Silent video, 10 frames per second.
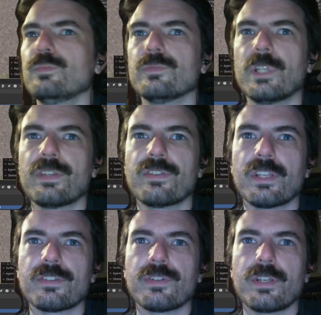That's
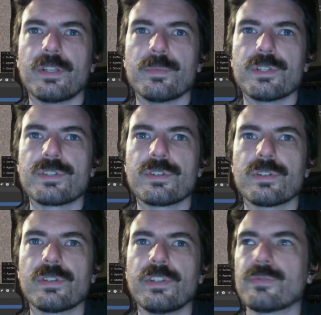not the right image.
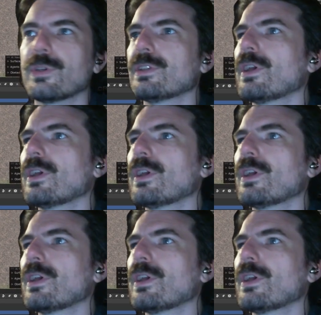This one.